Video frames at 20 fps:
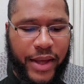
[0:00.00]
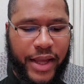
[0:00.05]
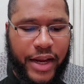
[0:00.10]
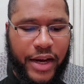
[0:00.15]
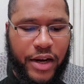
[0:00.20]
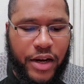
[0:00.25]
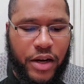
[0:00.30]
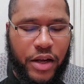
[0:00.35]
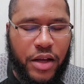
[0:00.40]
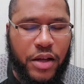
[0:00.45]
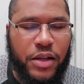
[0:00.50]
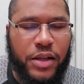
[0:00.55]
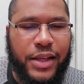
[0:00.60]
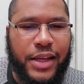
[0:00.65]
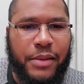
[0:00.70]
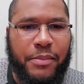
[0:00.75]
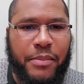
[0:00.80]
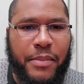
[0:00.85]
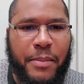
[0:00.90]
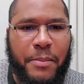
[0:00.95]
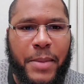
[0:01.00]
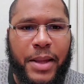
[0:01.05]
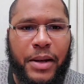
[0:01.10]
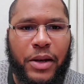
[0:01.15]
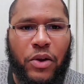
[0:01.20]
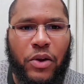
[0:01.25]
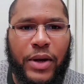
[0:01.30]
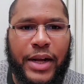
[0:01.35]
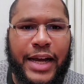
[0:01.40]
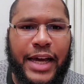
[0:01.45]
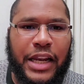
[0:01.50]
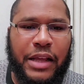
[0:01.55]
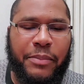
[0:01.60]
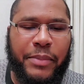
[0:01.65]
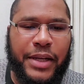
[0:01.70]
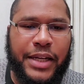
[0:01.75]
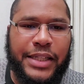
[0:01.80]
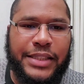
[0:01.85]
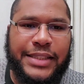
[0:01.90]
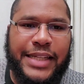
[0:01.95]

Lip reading: here in Long Island,